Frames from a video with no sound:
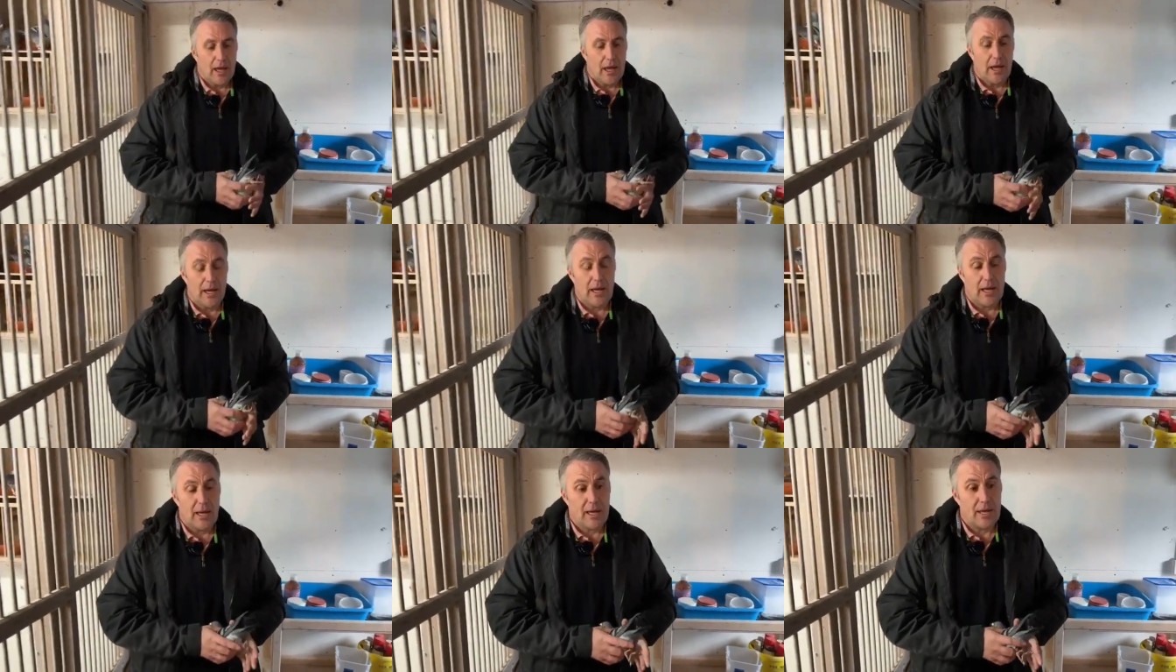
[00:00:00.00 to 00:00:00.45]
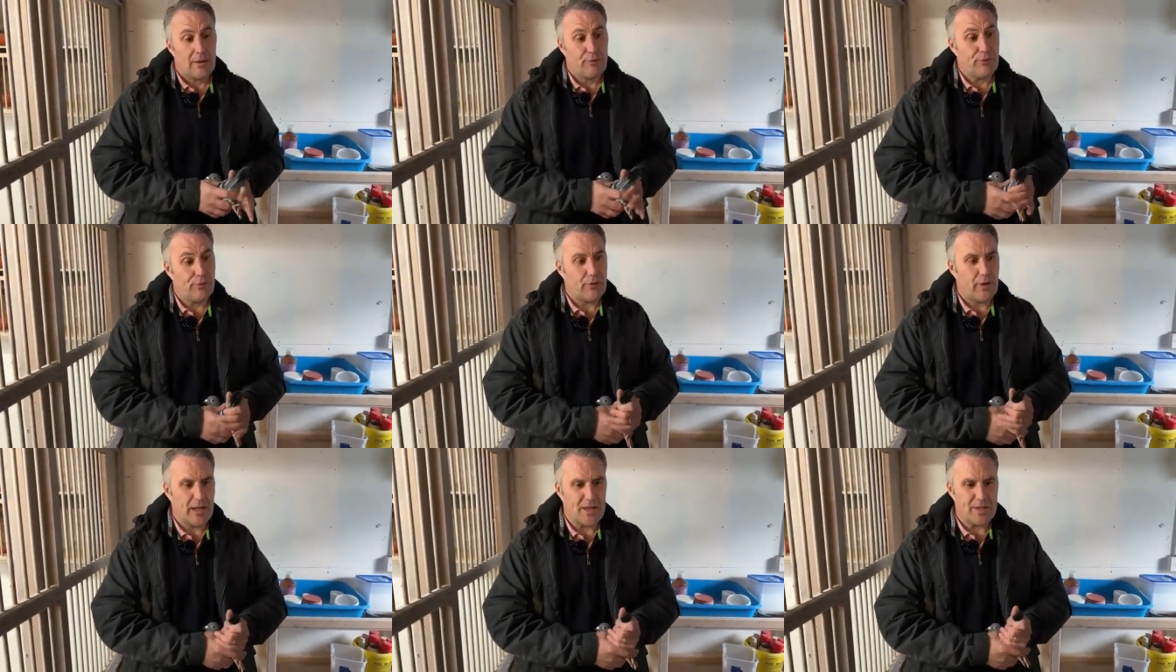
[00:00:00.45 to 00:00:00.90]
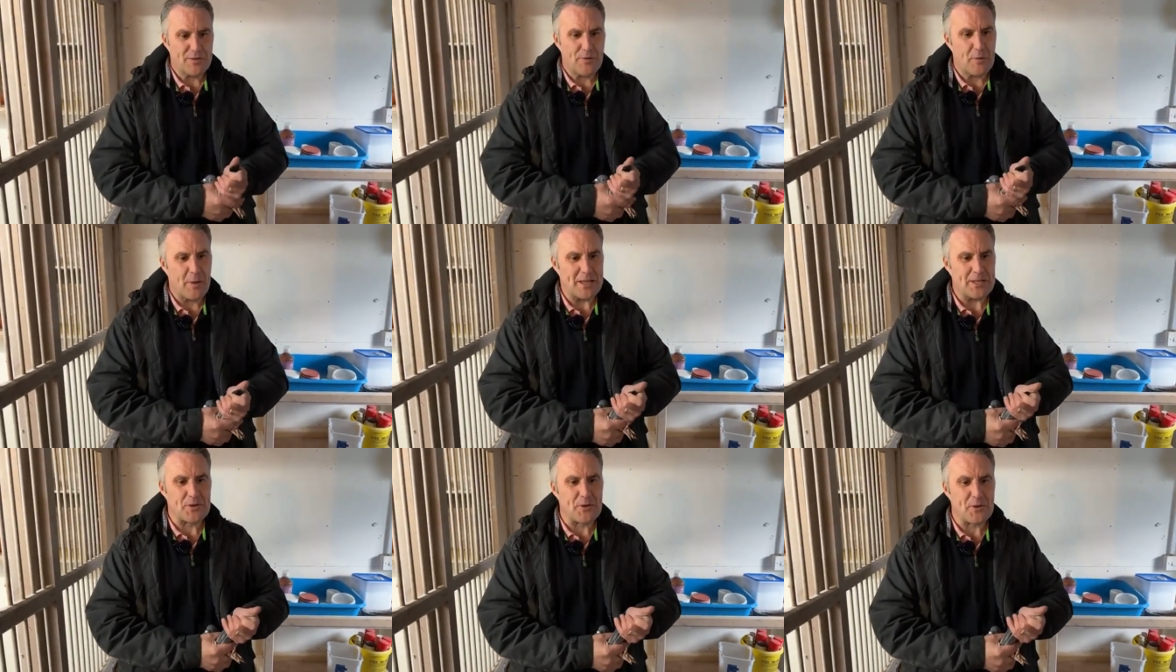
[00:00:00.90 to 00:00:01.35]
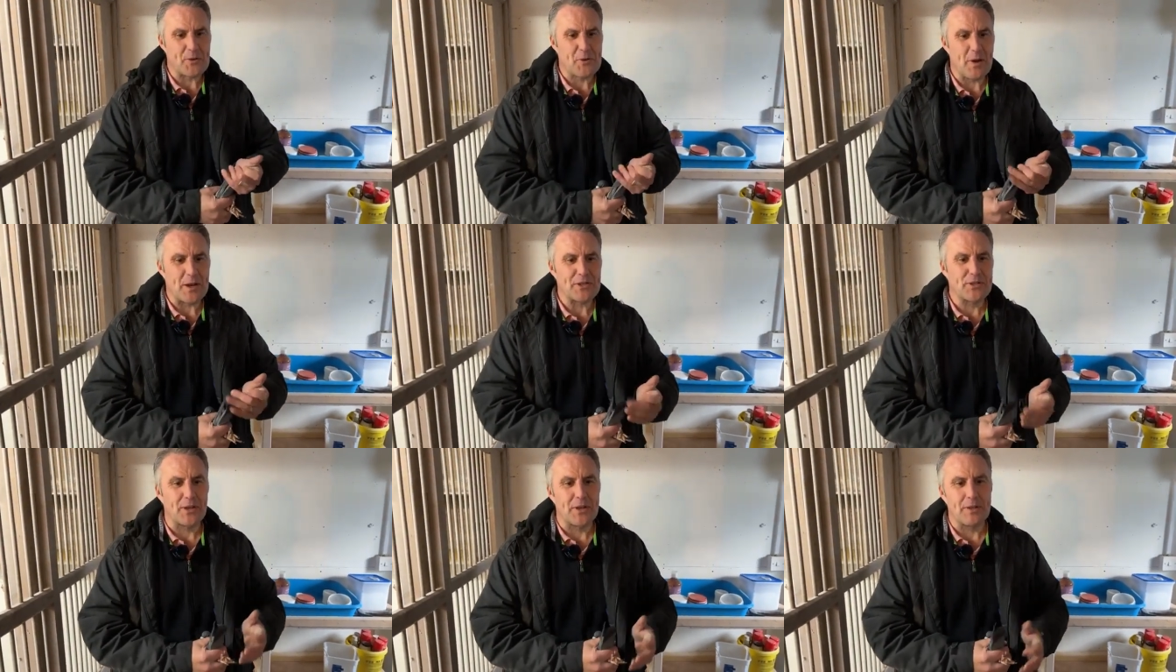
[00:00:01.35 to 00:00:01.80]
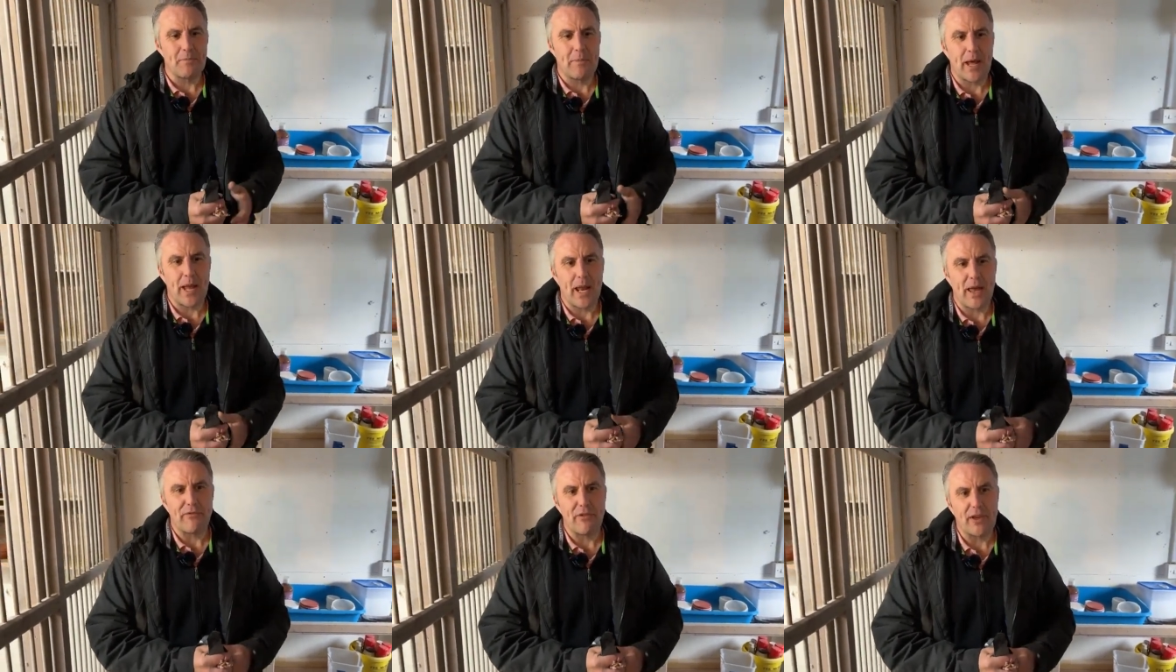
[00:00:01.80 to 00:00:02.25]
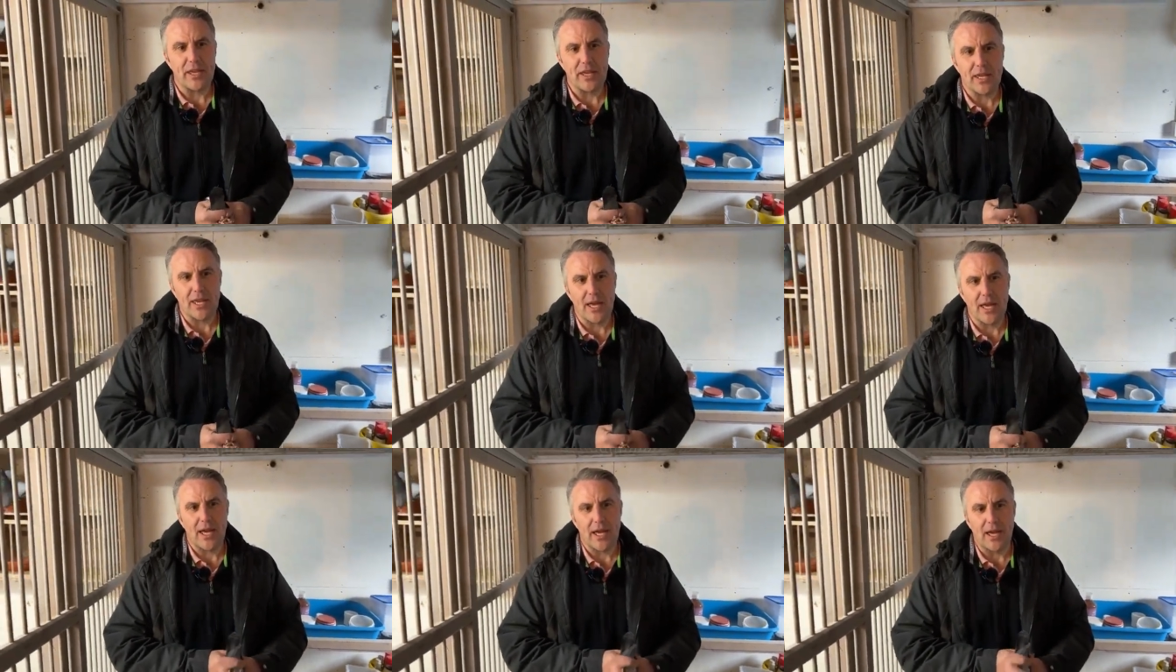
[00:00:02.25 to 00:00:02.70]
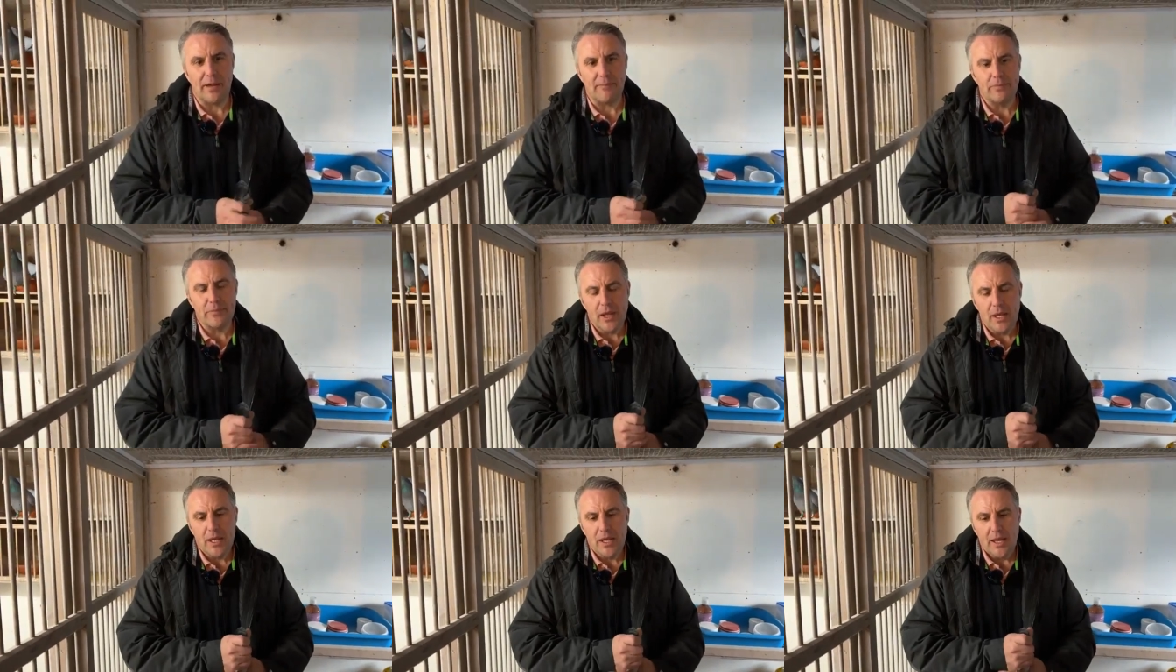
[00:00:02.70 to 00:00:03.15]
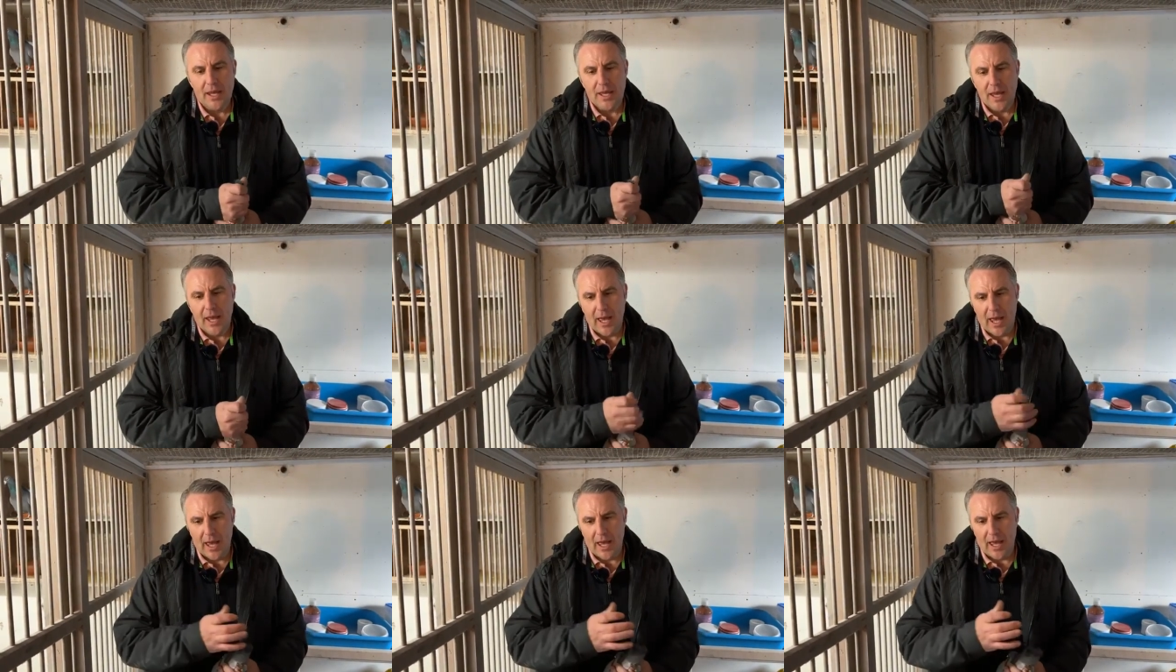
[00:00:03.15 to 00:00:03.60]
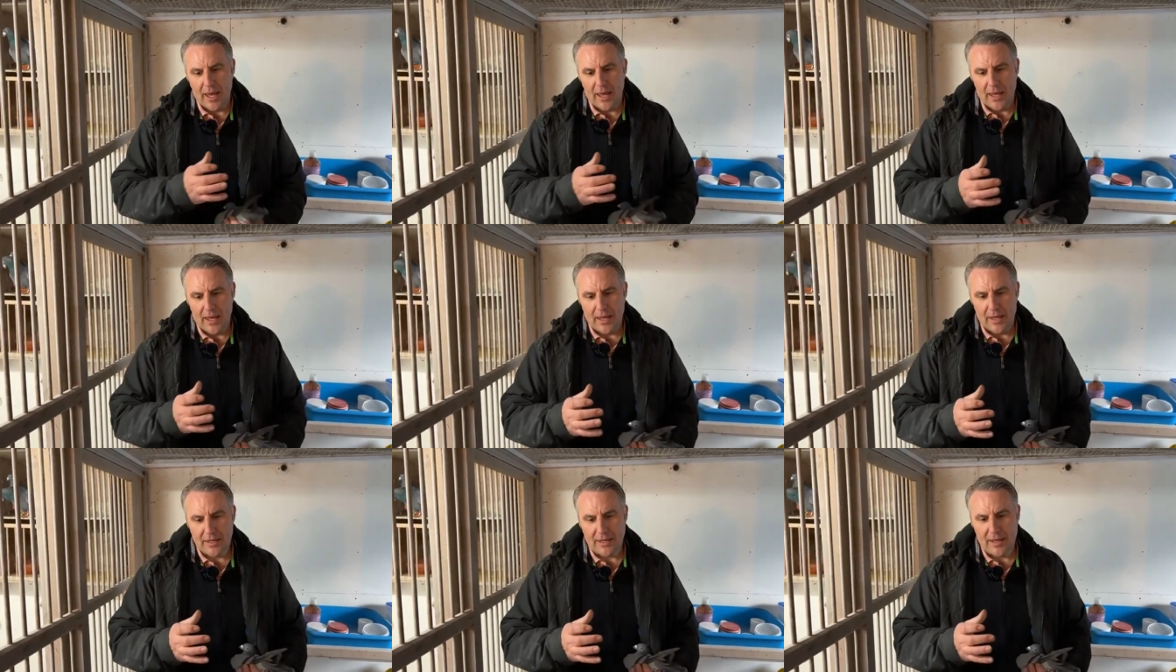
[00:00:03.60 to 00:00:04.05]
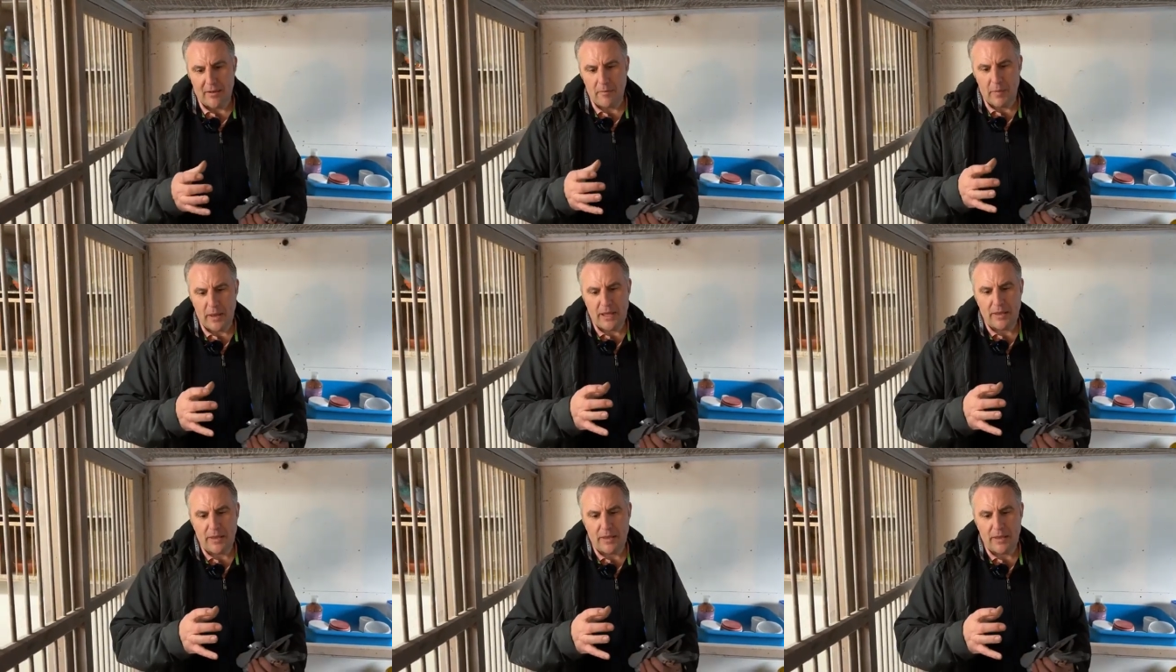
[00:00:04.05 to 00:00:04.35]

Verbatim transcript: Uh, it's always a good question, but I think um, they've